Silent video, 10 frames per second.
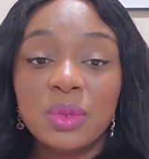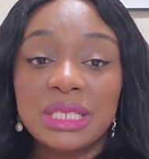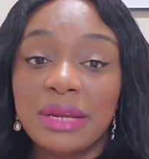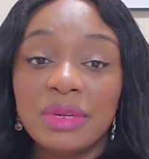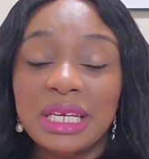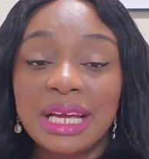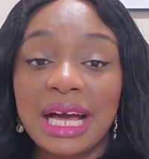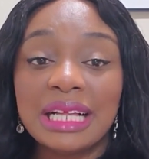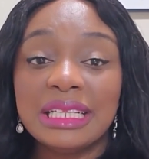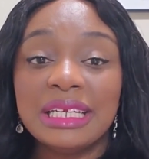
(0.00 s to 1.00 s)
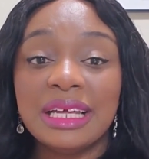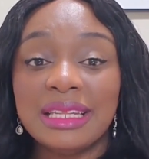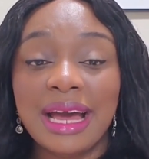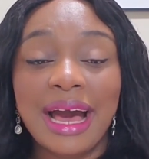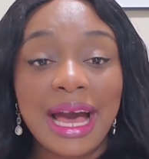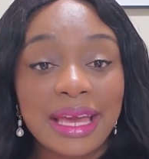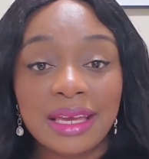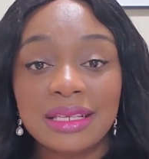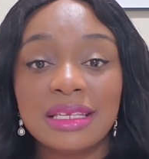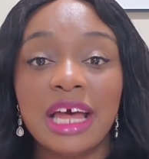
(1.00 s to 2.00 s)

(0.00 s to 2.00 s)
was I really calculated the highest